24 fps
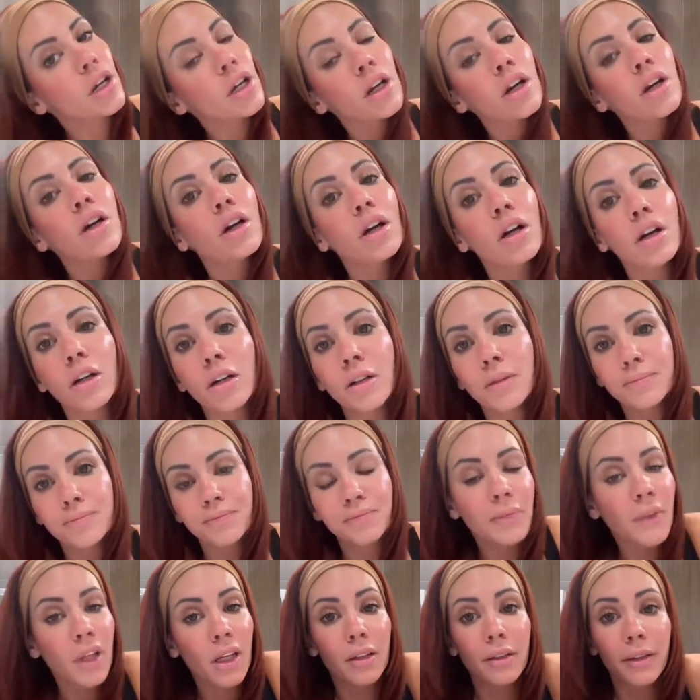And girl,
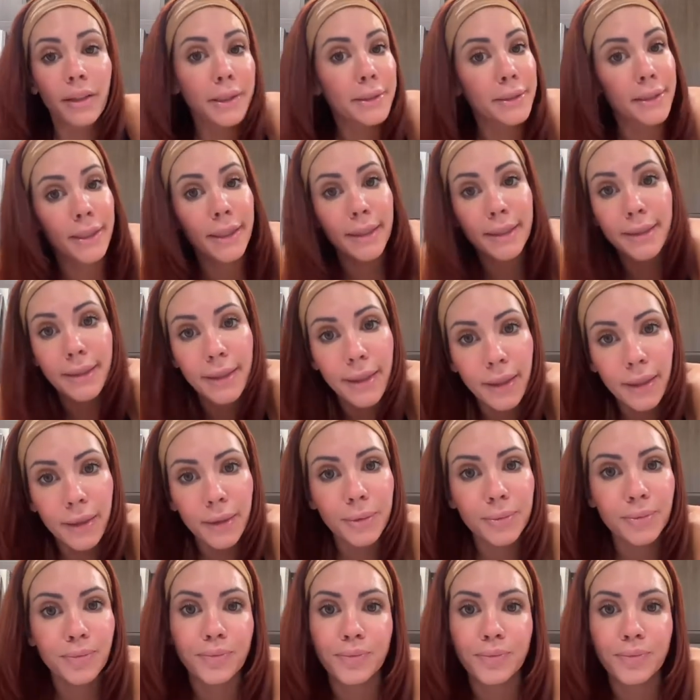it did its thing.